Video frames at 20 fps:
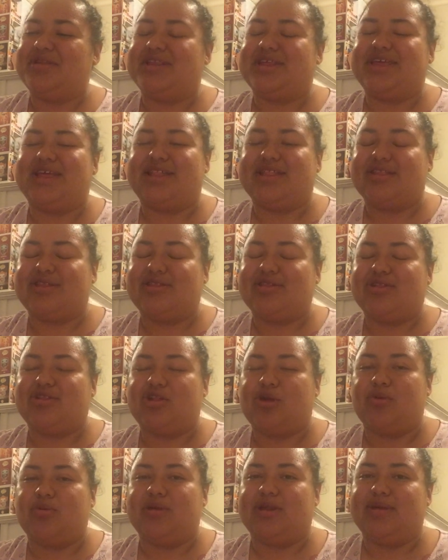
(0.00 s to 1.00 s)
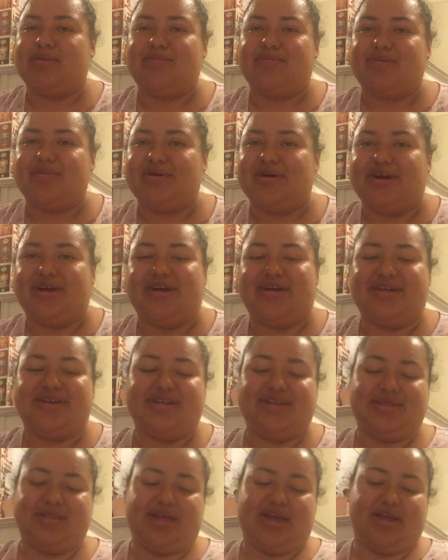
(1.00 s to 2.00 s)
mean to get so deep uh,
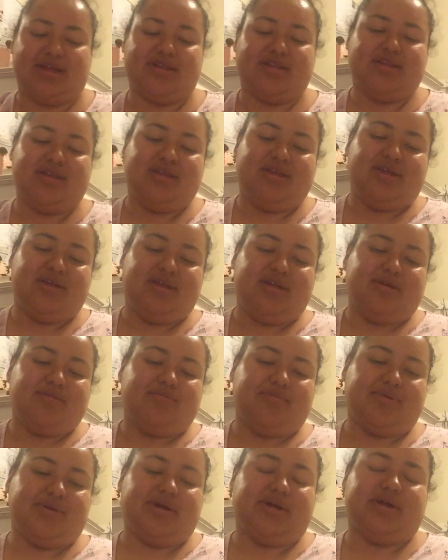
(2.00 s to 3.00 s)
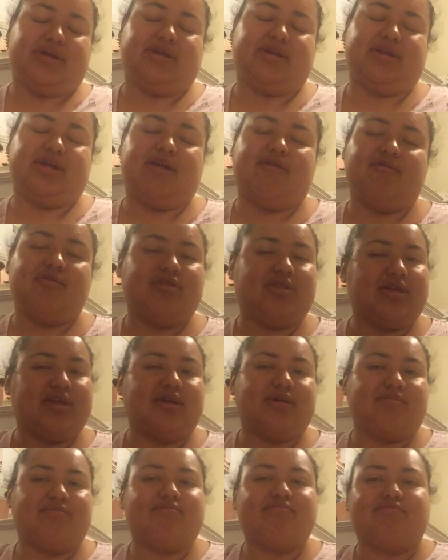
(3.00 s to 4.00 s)
in that but
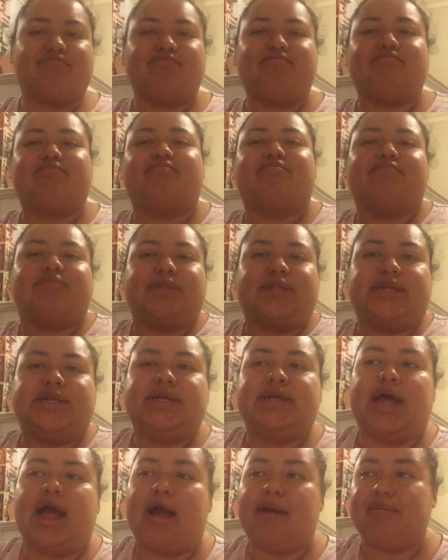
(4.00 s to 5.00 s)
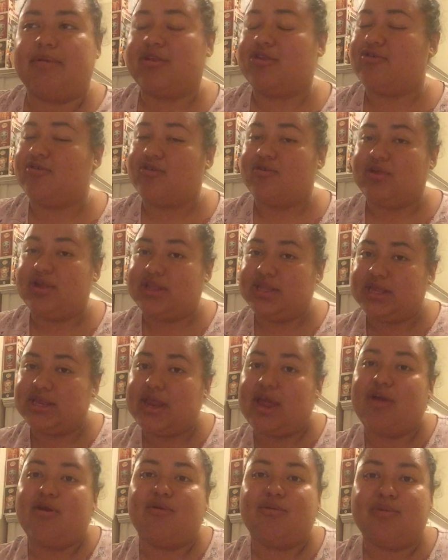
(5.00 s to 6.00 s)
everything happens for a
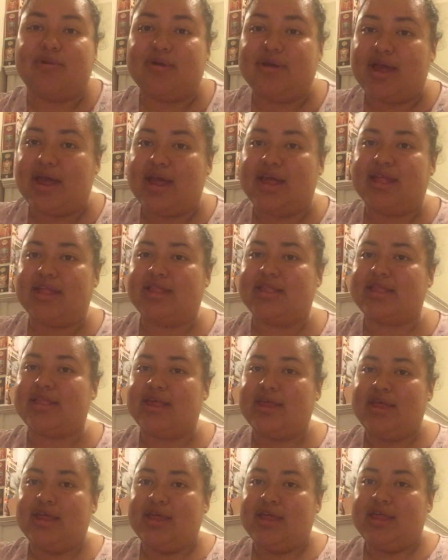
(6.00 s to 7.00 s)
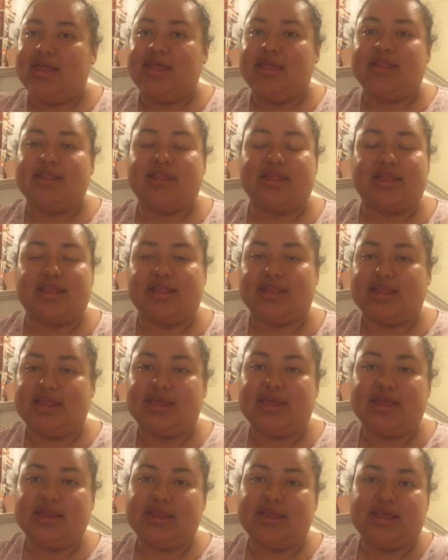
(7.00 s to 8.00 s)
reason i hope you guys
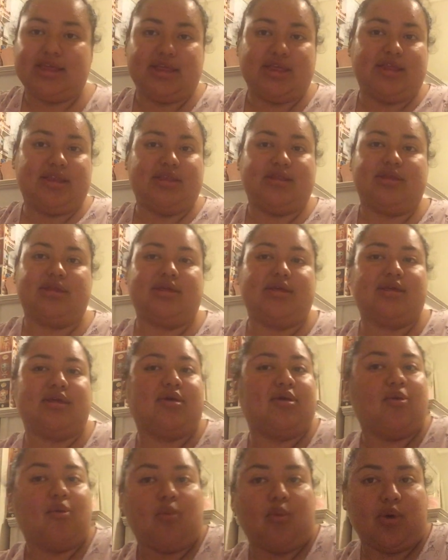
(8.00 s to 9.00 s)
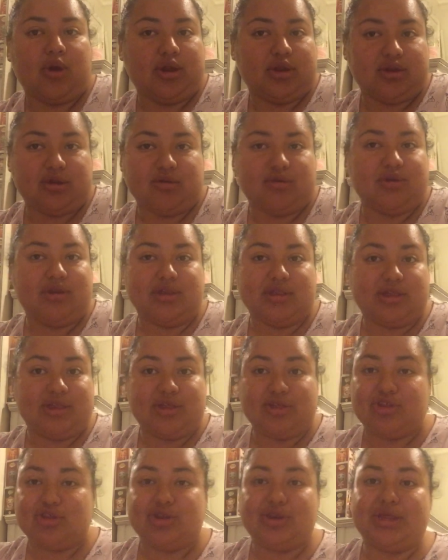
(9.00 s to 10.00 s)
succeed in what your
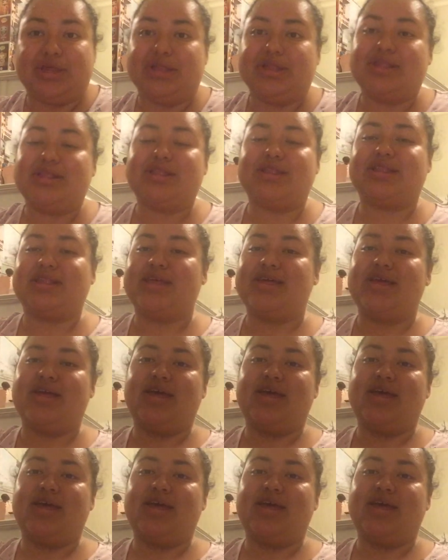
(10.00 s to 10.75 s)
decision is.